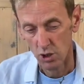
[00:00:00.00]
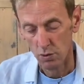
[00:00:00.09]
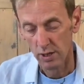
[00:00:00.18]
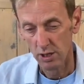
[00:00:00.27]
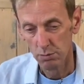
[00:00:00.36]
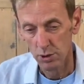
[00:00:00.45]

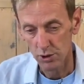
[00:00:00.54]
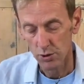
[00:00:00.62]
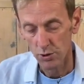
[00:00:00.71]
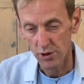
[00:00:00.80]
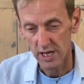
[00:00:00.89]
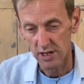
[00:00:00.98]
when you put
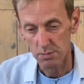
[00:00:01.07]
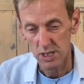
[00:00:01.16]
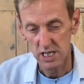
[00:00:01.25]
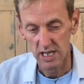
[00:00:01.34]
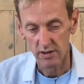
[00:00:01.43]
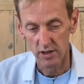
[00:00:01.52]
all the other
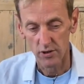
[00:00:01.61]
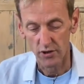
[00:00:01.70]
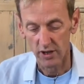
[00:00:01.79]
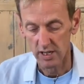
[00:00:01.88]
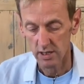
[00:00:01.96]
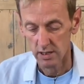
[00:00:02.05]
materials
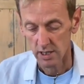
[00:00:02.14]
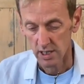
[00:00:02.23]
in.